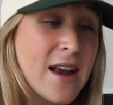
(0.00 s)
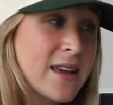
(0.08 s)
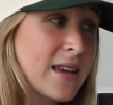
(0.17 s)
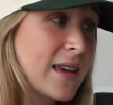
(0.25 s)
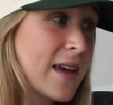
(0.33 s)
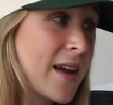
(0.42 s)

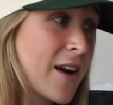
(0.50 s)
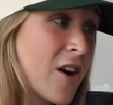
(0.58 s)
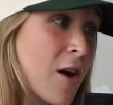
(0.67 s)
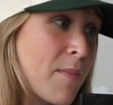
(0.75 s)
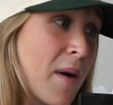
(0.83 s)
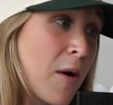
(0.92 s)
I didn't
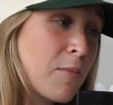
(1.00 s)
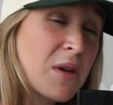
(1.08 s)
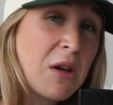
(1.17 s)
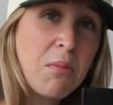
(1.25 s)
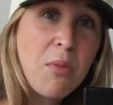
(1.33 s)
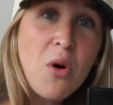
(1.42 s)
care
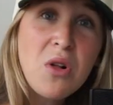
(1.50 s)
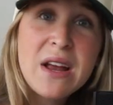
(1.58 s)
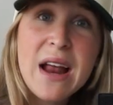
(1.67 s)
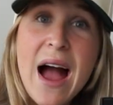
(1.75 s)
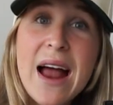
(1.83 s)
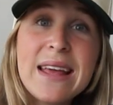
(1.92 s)
about being
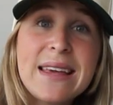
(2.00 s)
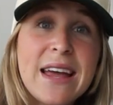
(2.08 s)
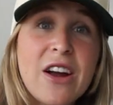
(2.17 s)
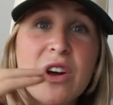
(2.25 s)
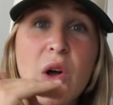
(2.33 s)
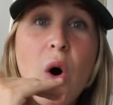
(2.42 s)
bullied. I
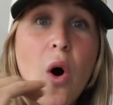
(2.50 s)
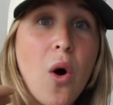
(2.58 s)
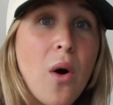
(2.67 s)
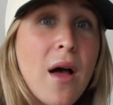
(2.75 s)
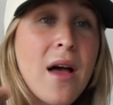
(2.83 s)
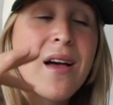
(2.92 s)
didn't care at
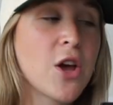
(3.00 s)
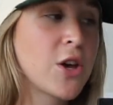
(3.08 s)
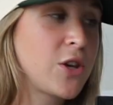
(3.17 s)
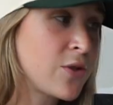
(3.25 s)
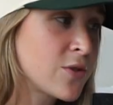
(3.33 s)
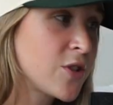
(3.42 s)
all.
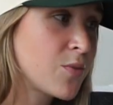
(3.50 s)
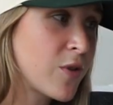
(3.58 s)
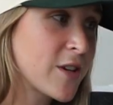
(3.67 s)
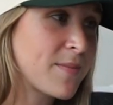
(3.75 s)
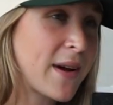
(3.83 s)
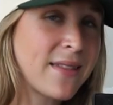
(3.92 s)
YouTube
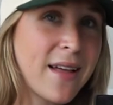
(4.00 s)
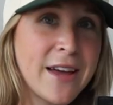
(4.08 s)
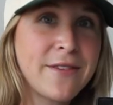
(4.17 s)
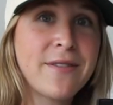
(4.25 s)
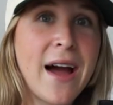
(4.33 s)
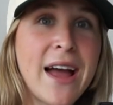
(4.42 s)
was my
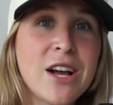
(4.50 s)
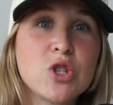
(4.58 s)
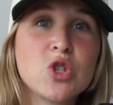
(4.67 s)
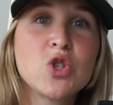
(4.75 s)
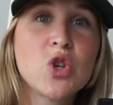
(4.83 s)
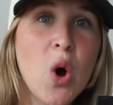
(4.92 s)
life. I had
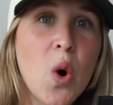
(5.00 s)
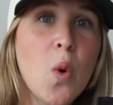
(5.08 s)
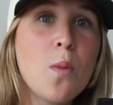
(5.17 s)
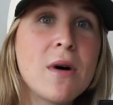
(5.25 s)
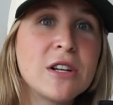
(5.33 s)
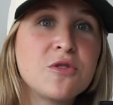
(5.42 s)
so
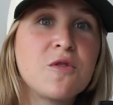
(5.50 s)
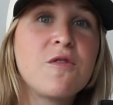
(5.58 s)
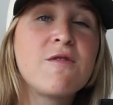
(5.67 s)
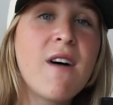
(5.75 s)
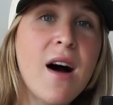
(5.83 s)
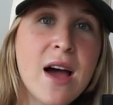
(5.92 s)
much
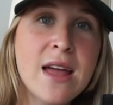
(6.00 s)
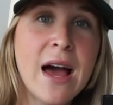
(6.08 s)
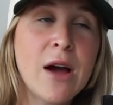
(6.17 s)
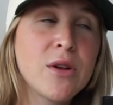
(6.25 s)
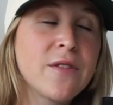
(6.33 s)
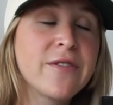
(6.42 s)
fun. I
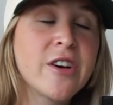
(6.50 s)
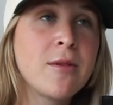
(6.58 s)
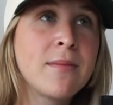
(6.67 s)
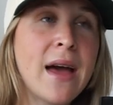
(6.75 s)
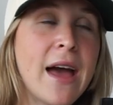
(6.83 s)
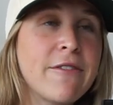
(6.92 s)
would film
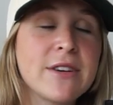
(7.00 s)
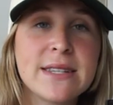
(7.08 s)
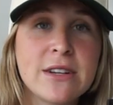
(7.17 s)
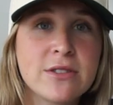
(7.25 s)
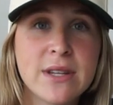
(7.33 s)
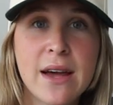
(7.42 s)
every
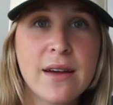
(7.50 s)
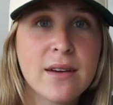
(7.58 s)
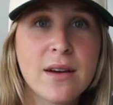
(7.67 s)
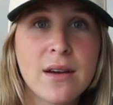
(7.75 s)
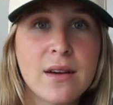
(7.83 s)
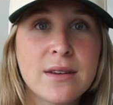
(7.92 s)
single day.
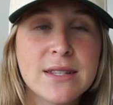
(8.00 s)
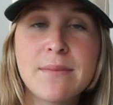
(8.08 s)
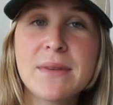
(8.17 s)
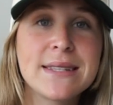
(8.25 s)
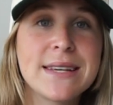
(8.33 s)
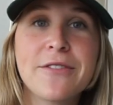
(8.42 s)

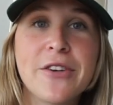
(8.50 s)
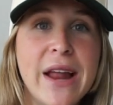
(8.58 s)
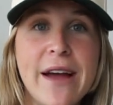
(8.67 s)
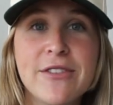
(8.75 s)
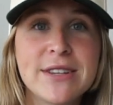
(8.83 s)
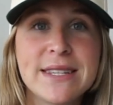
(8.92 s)
Something different
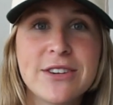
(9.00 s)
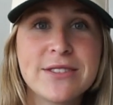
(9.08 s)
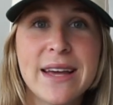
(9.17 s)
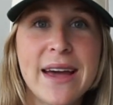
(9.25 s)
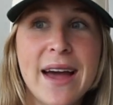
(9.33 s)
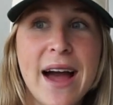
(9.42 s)
every single
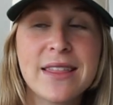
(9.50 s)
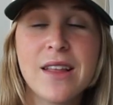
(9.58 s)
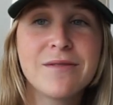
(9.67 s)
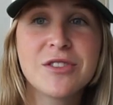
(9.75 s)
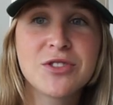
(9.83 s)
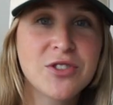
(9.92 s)
day. I loved
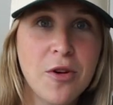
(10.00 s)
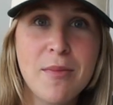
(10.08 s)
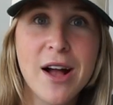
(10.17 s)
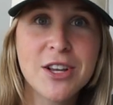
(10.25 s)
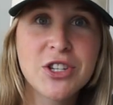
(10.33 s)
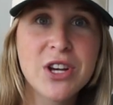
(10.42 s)
it so
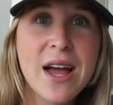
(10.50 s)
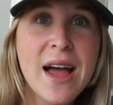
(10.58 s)
much.